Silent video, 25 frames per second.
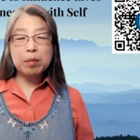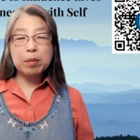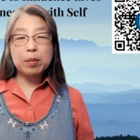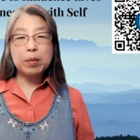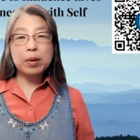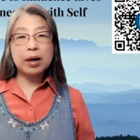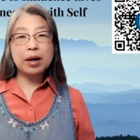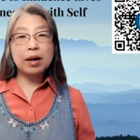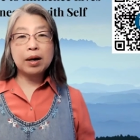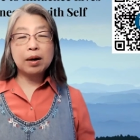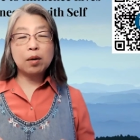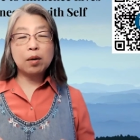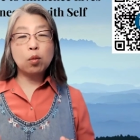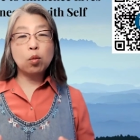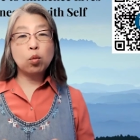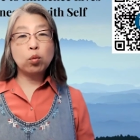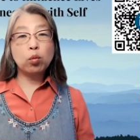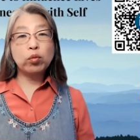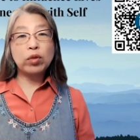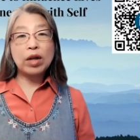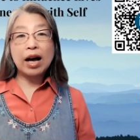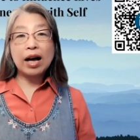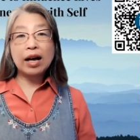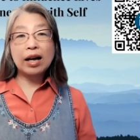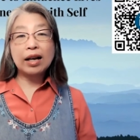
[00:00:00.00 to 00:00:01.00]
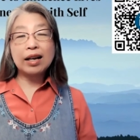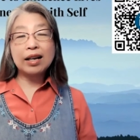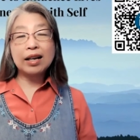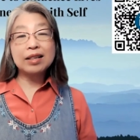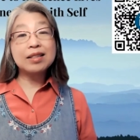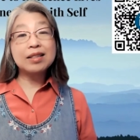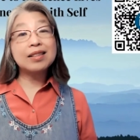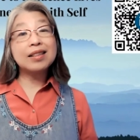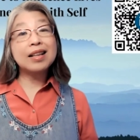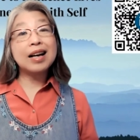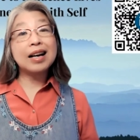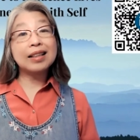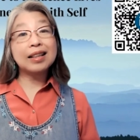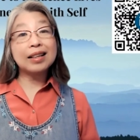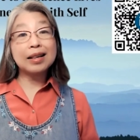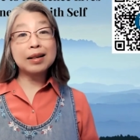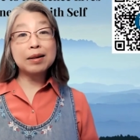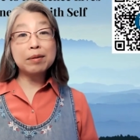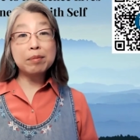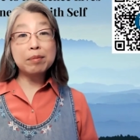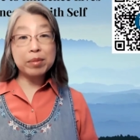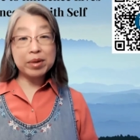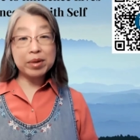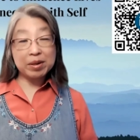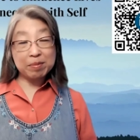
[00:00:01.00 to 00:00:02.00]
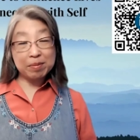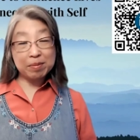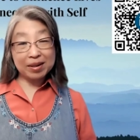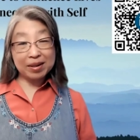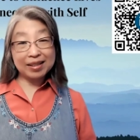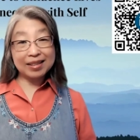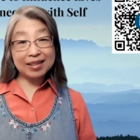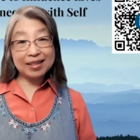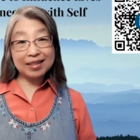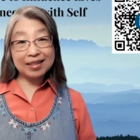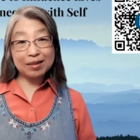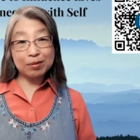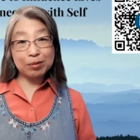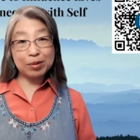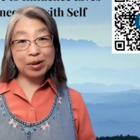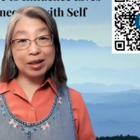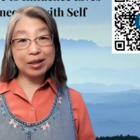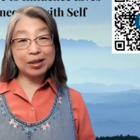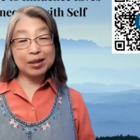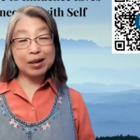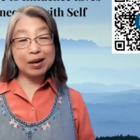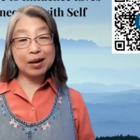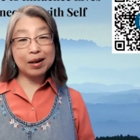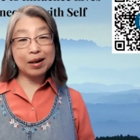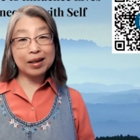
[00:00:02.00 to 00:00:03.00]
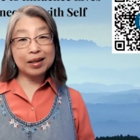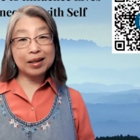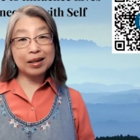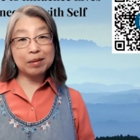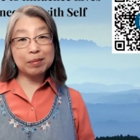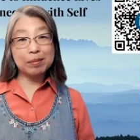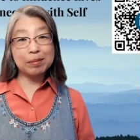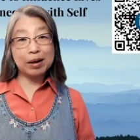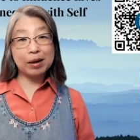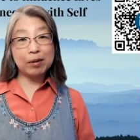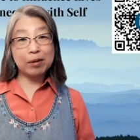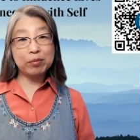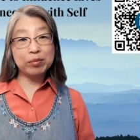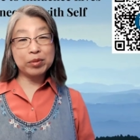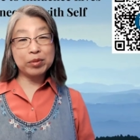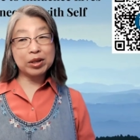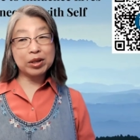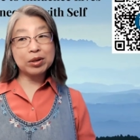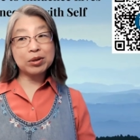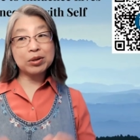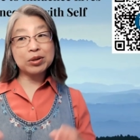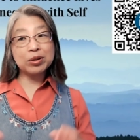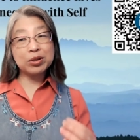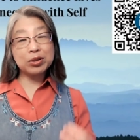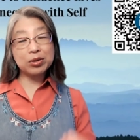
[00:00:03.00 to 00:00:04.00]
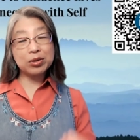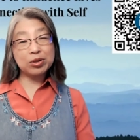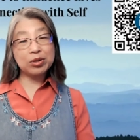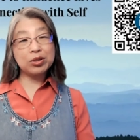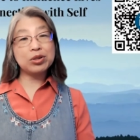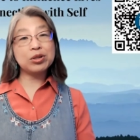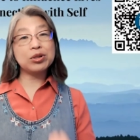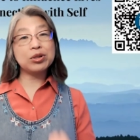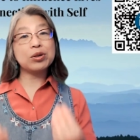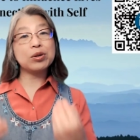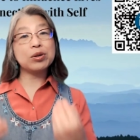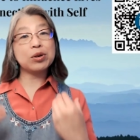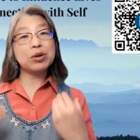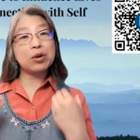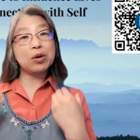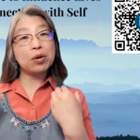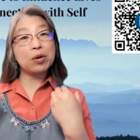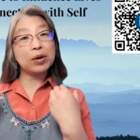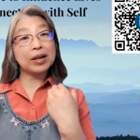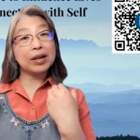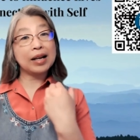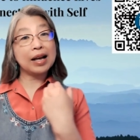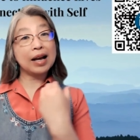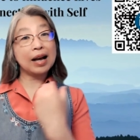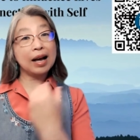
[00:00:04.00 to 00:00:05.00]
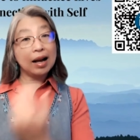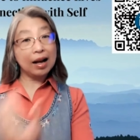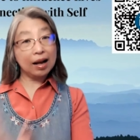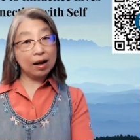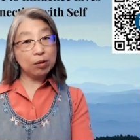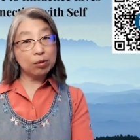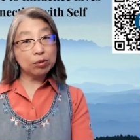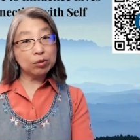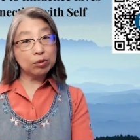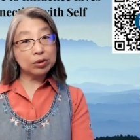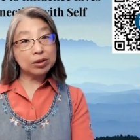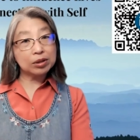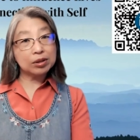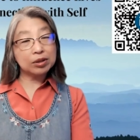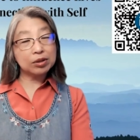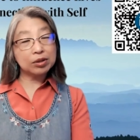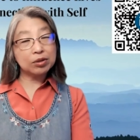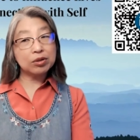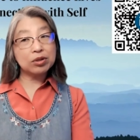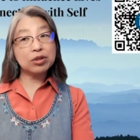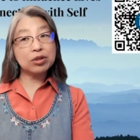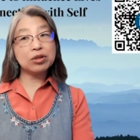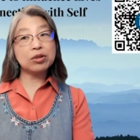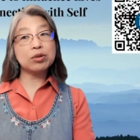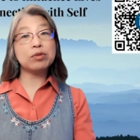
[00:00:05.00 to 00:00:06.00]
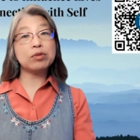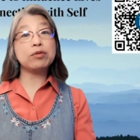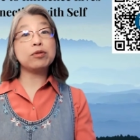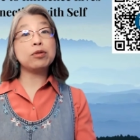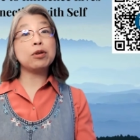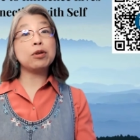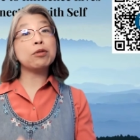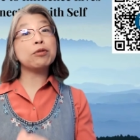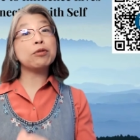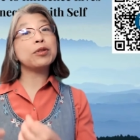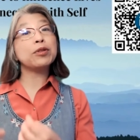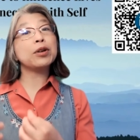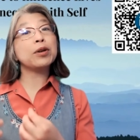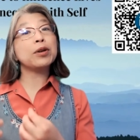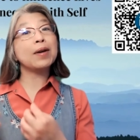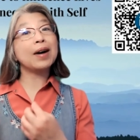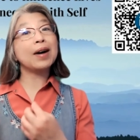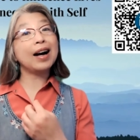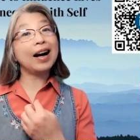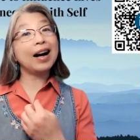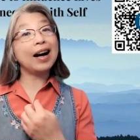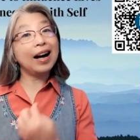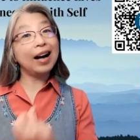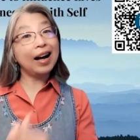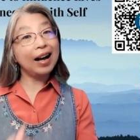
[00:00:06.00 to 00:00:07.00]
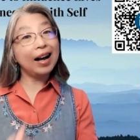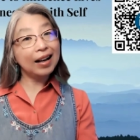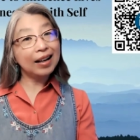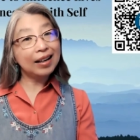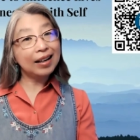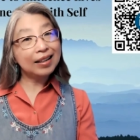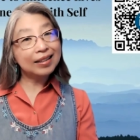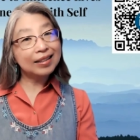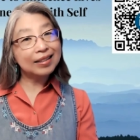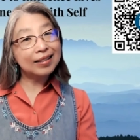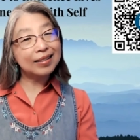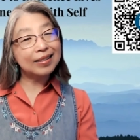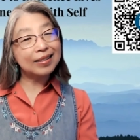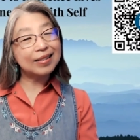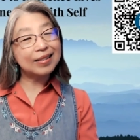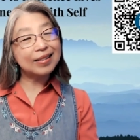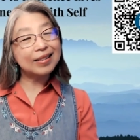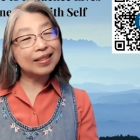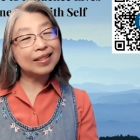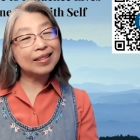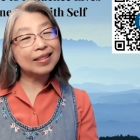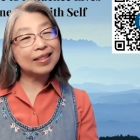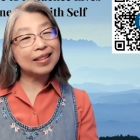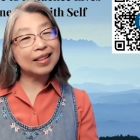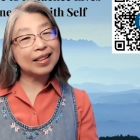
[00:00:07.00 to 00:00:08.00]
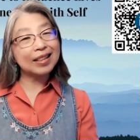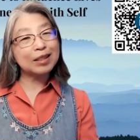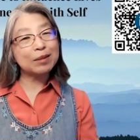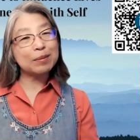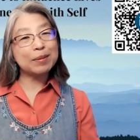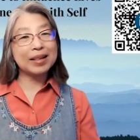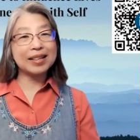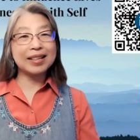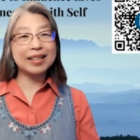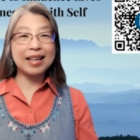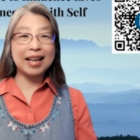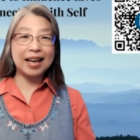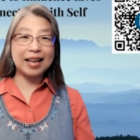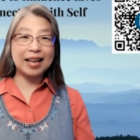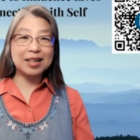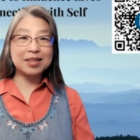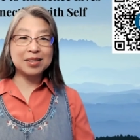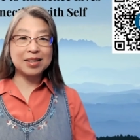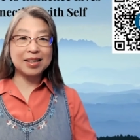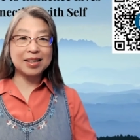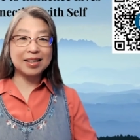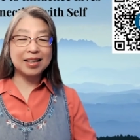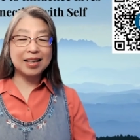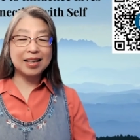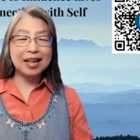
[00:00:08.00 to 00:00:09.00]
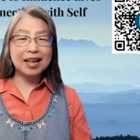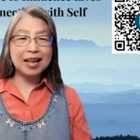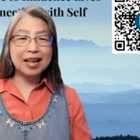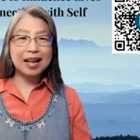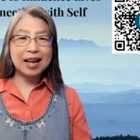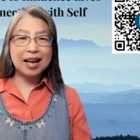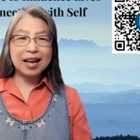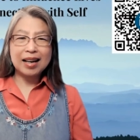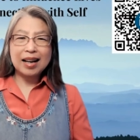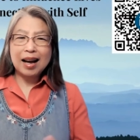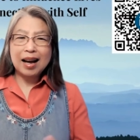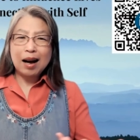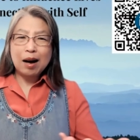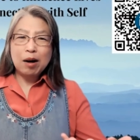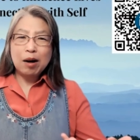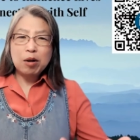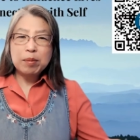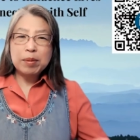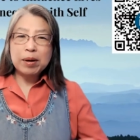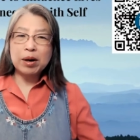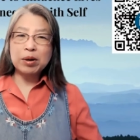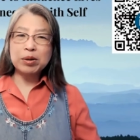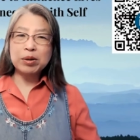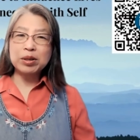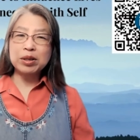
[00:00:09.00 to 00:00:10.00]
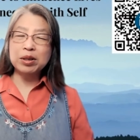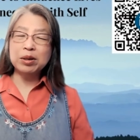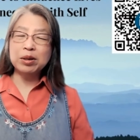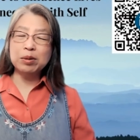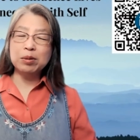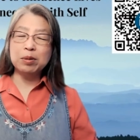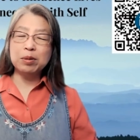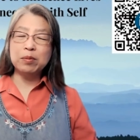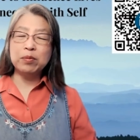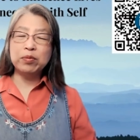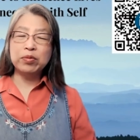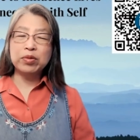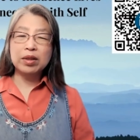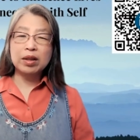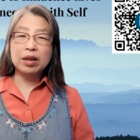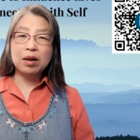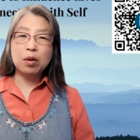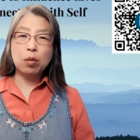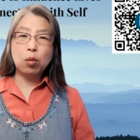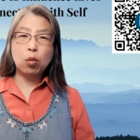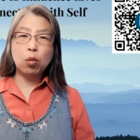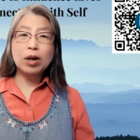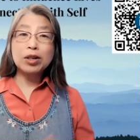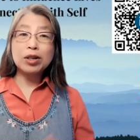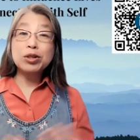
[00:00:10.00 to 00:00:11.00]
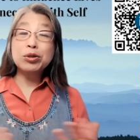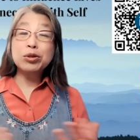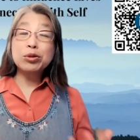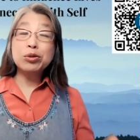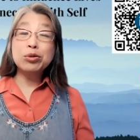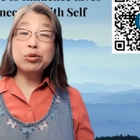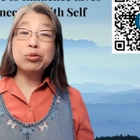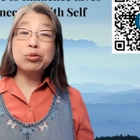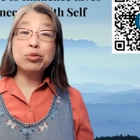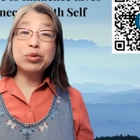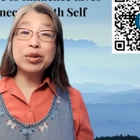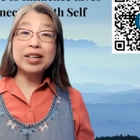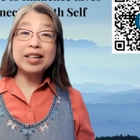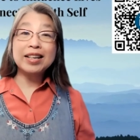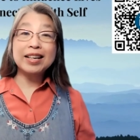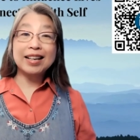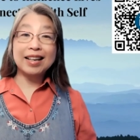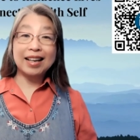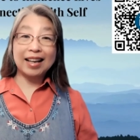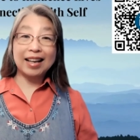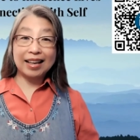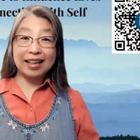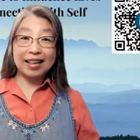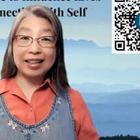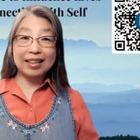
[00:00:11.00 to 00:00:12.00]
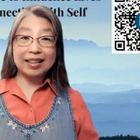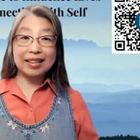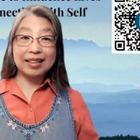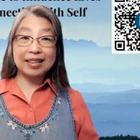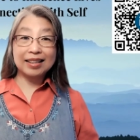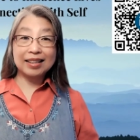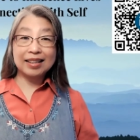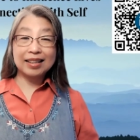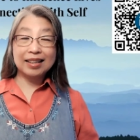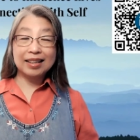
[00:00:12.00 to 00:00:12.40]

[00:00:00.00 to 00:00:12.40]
But that is not the commitments we are talking about, because you're still going out. You still fulfill others' expectation. And how about you? What do you really like?